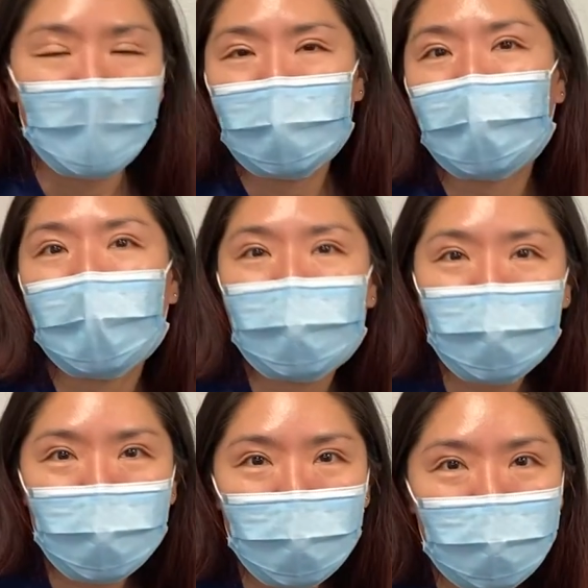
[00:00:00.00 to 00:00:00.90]
So that
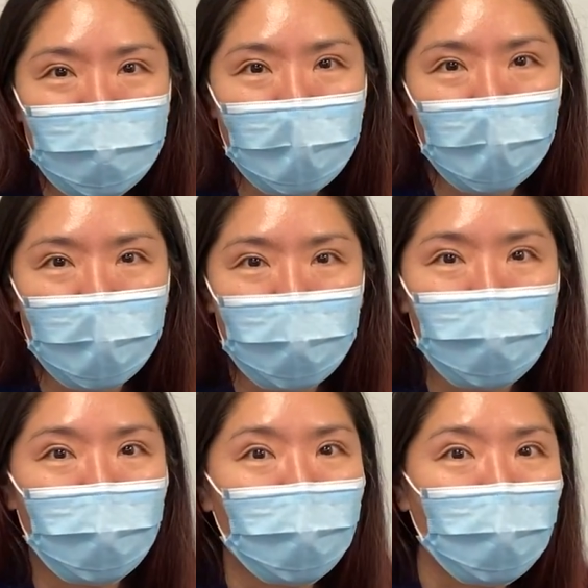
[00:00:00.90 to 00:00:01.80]
just shows you
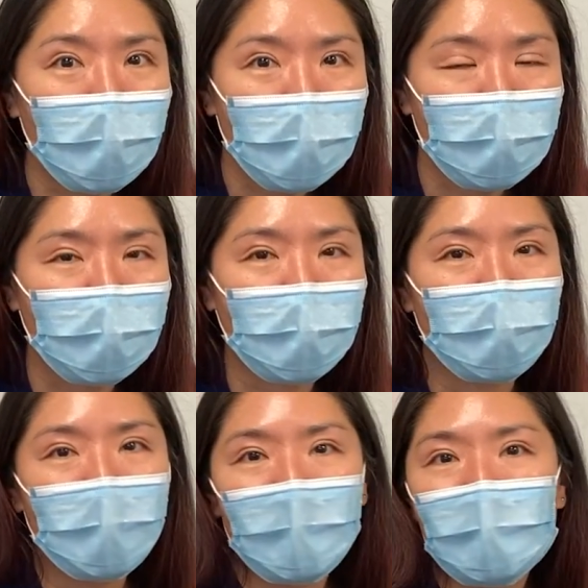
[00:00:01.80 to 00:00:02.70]
how
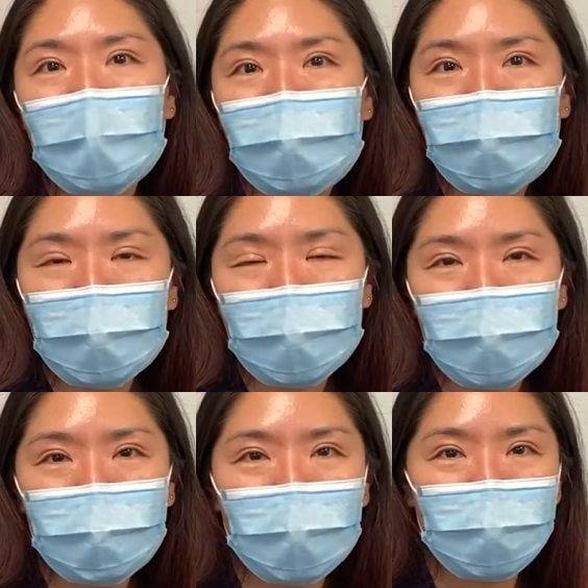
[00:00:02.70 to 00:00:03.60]
quickly your gene
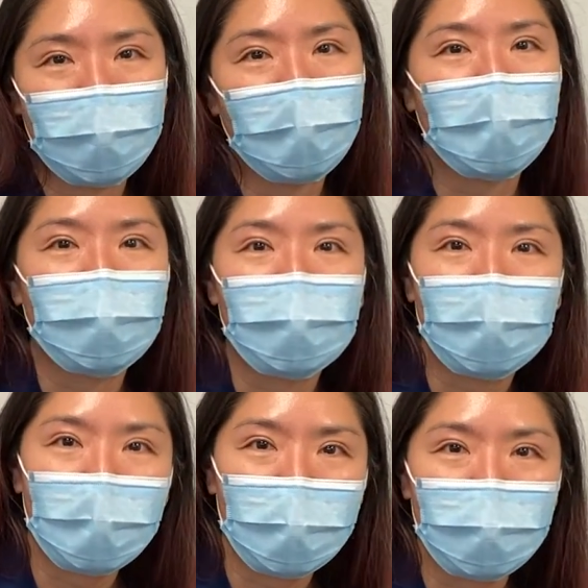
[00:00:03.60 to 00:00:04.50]
expression can
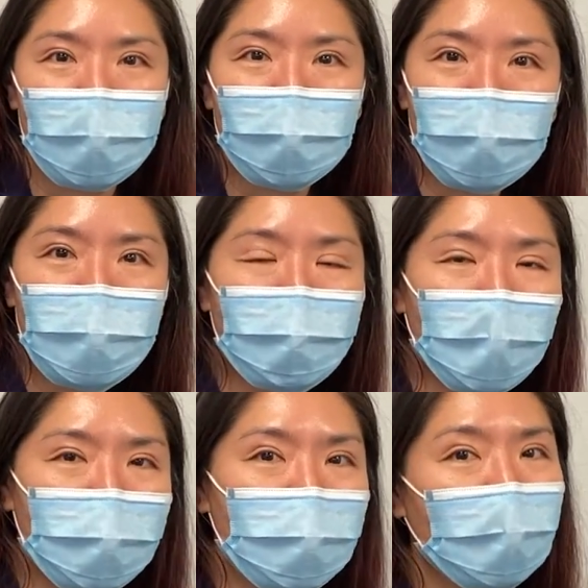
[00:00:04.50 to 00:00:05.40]
change in
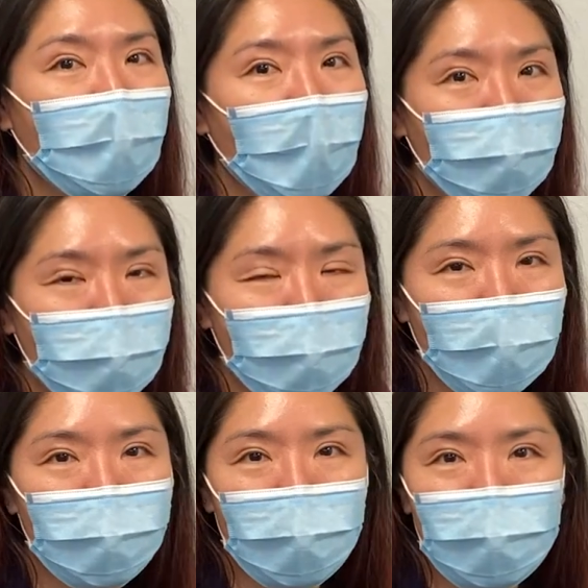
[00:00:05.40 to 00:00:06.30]
response to laughter,
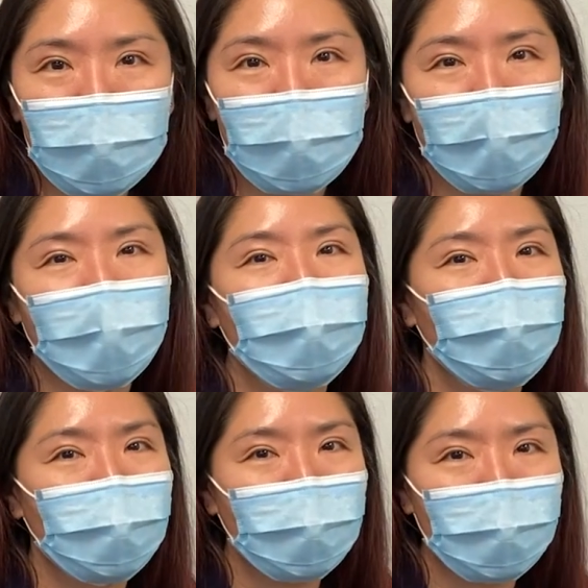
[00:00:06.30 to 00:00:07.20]
especially
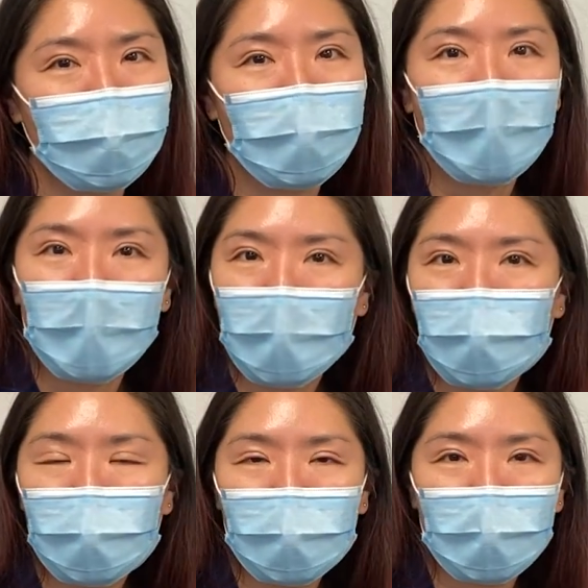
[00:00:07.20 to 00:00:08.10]
related to
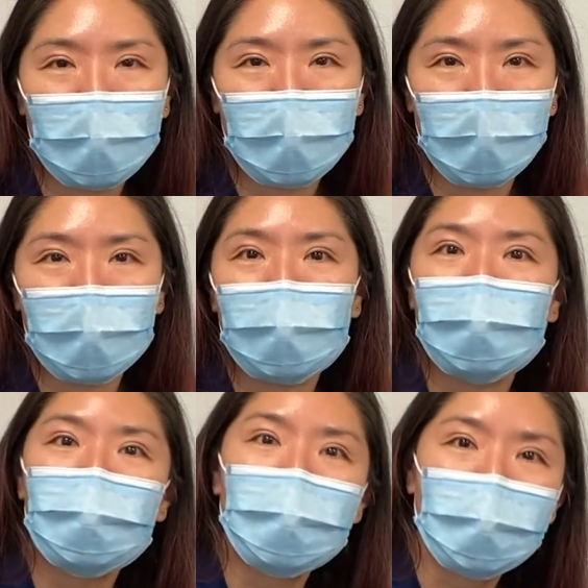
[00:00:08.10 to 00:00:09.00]
your uh,
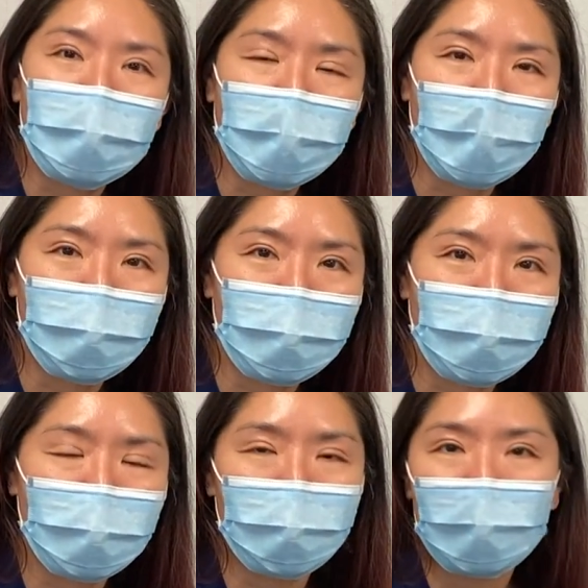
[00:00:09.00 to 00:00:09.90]
your sugar
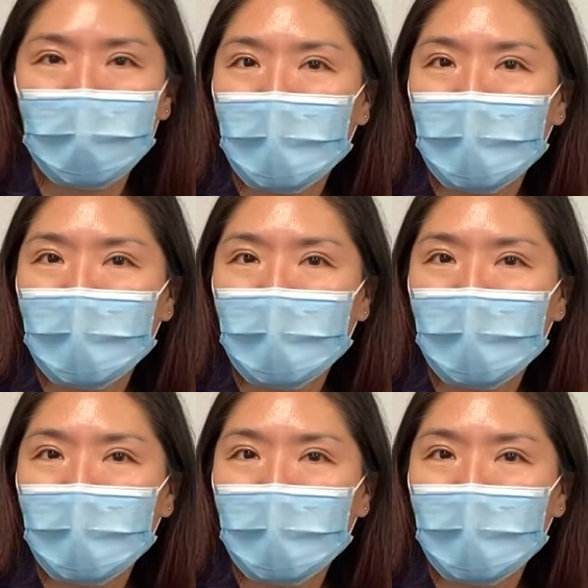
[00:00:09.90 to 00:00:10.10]
metabolism.